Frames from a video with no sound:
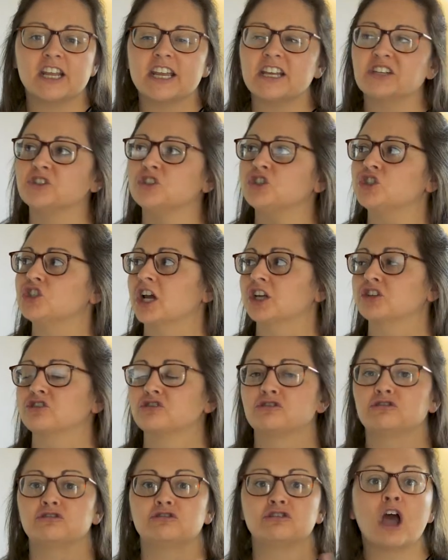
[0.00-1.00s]
is
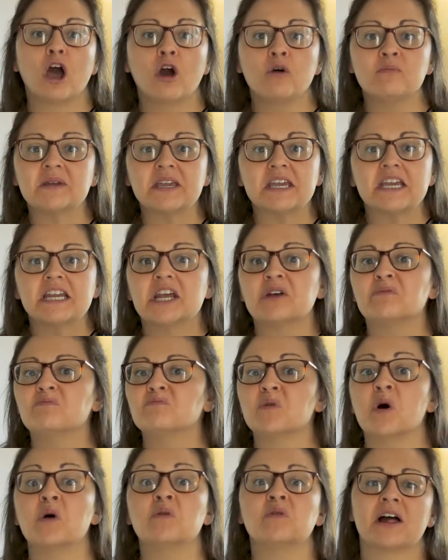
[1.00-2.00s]
just so mean
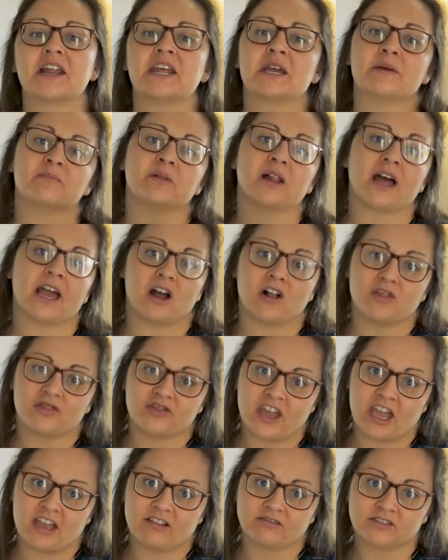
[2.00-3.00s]
and won't let him play on
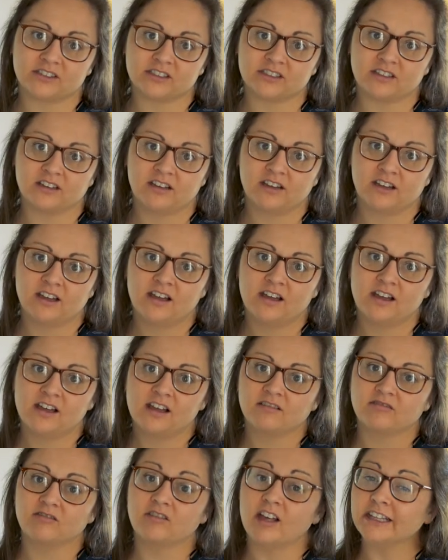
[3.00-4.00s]
things.
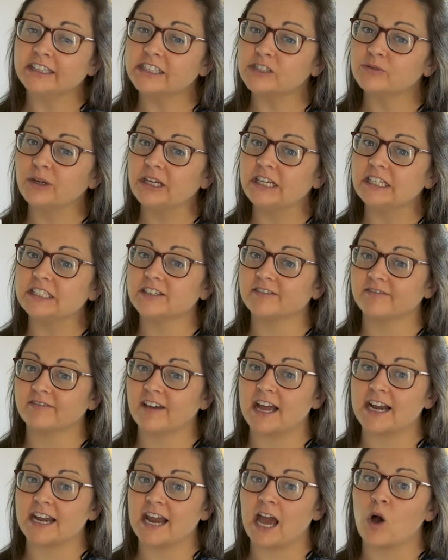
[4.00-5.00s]
Let's read to
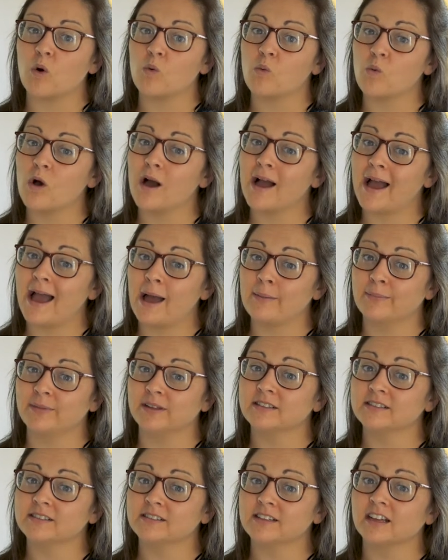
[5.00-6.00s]
find out what
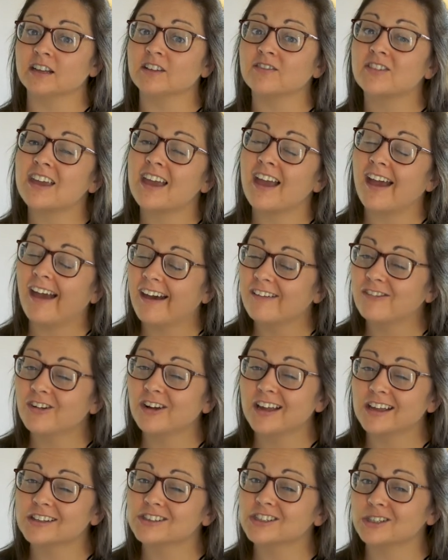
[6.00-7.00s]
happens and if he
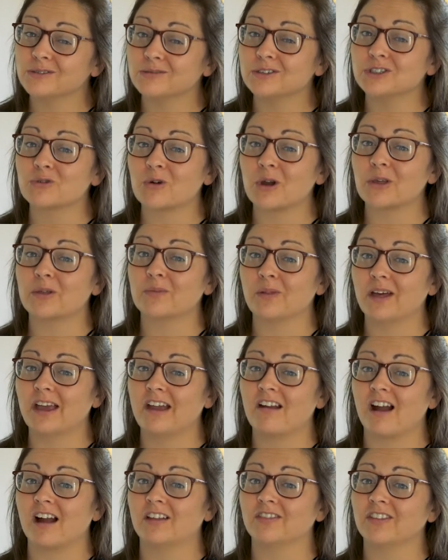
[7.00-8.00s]
ever gets to enjoy the
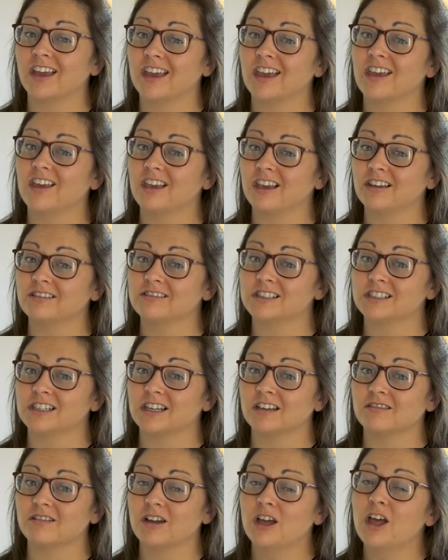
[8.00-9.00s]
playground like he used
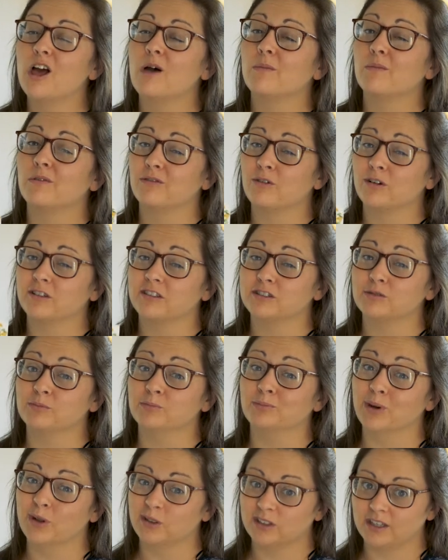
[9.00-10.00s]
to before this
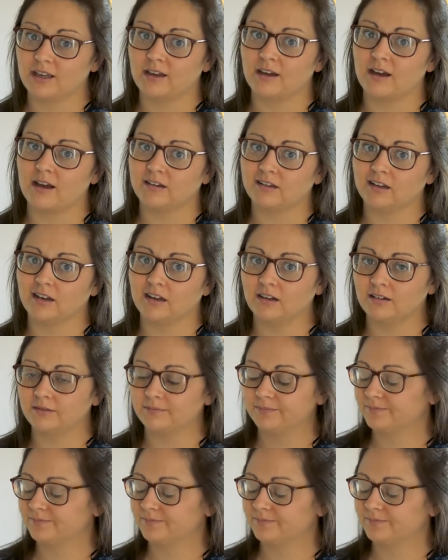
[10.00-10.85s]
bully got here.